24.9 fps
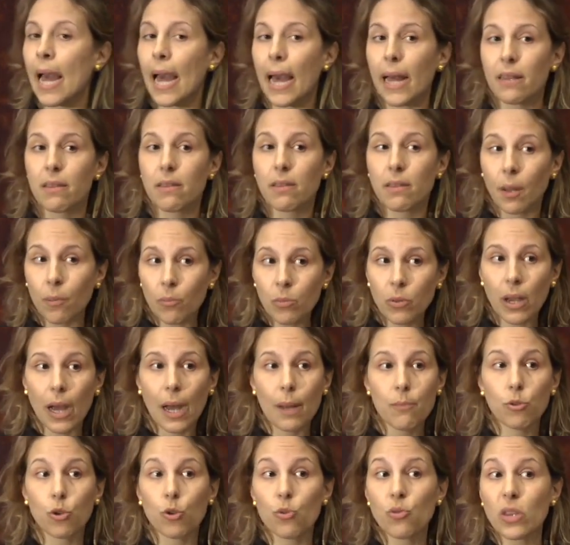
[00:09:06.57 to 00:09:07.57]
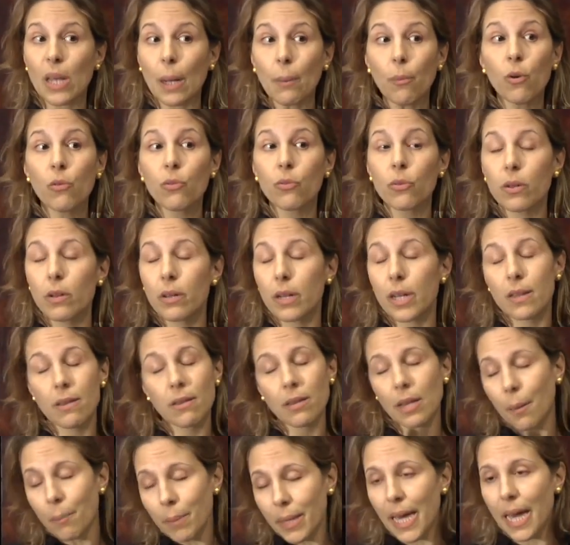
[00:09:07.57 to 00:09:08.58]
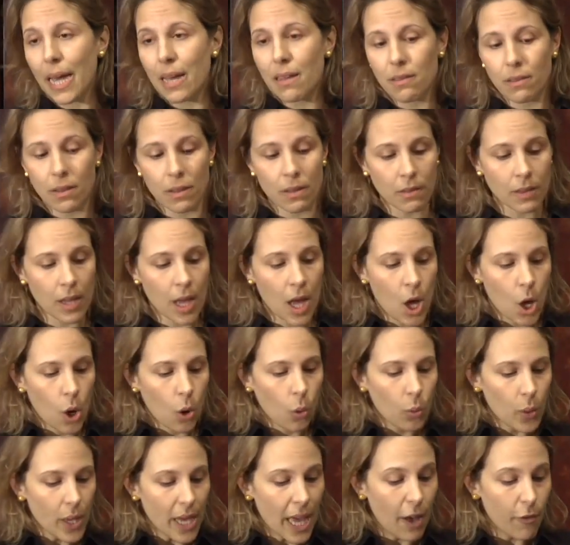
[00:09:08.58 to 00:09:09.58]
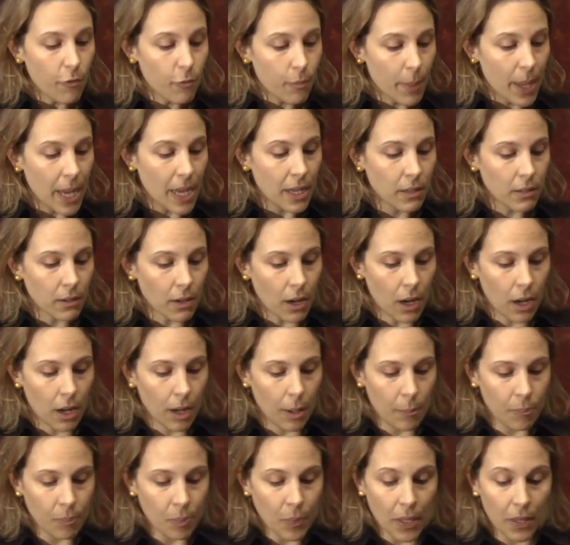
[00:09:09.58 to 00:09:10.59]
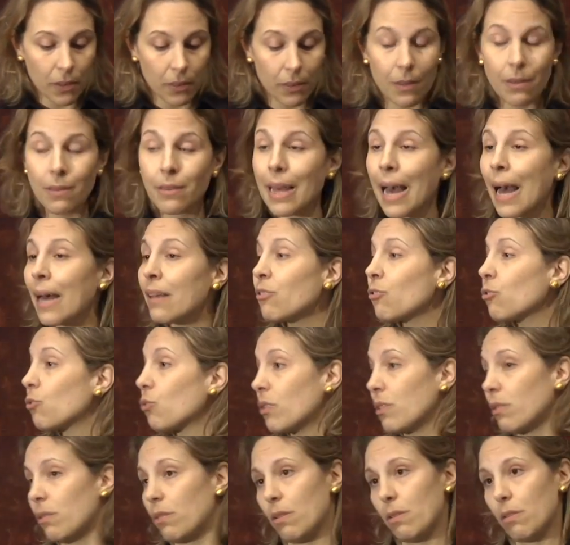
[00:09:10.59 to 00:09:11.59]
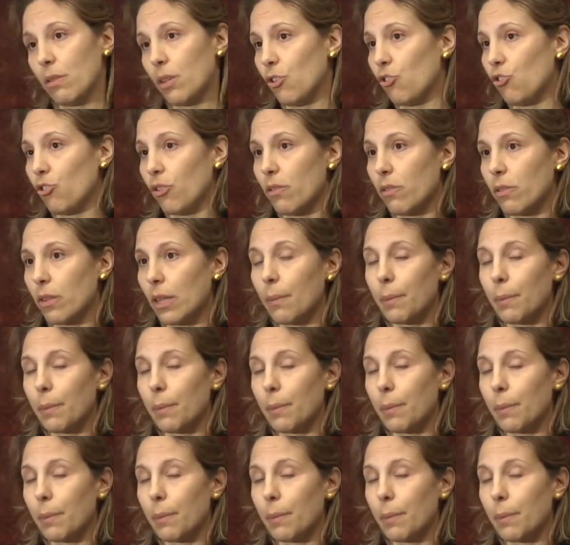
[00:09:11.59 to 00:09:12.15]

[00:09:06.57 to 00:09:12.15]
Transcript: And sometimes, you know, in some cases, we have made disastrous decisions.